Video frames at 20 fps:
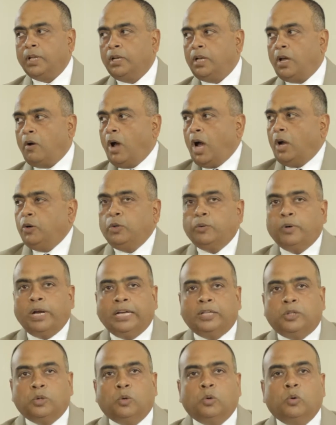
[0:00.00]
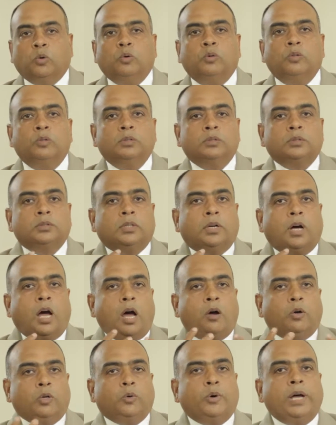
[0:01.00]
Now how do I do?
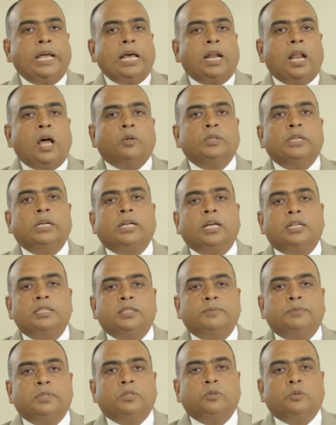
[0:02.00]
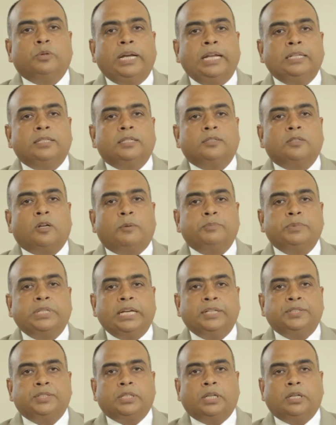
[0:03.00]
How do I allow the customer to raise his
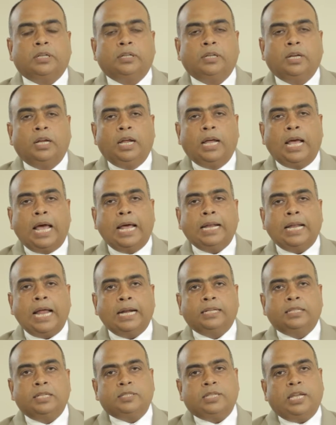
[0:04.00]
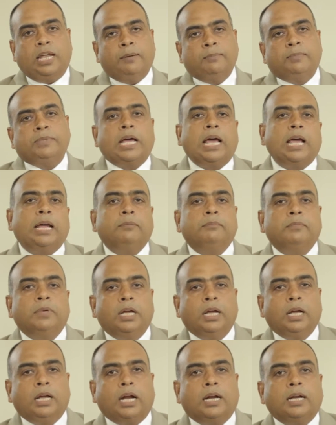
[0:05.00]
objection and at the same time
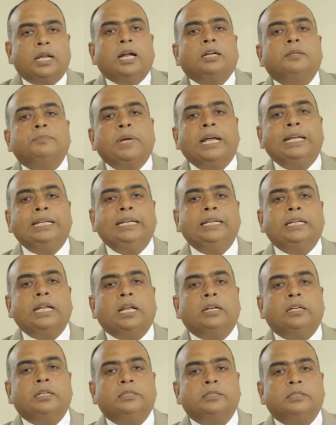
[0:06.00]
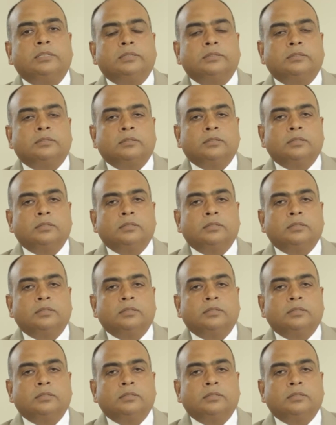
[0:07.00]
conduct my need analysis?